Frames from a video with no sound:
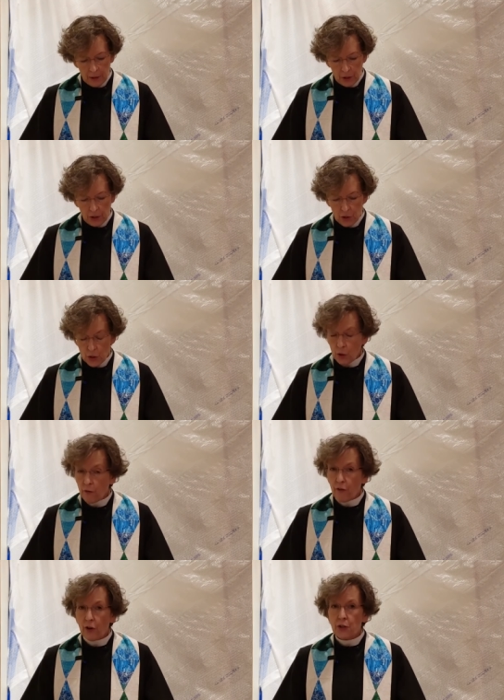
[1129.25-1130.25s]
to the Jew
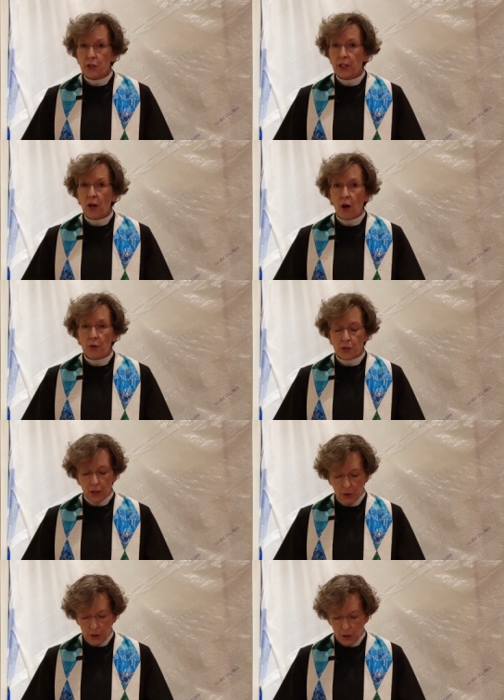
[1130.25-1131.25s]
first and
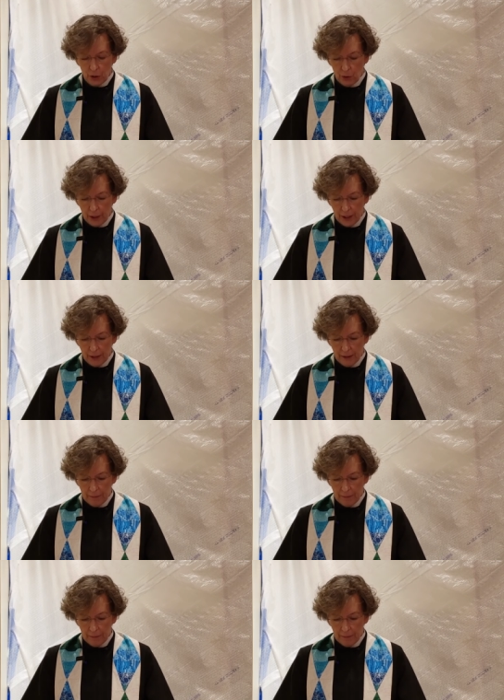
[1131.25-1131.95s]
also to the Greek.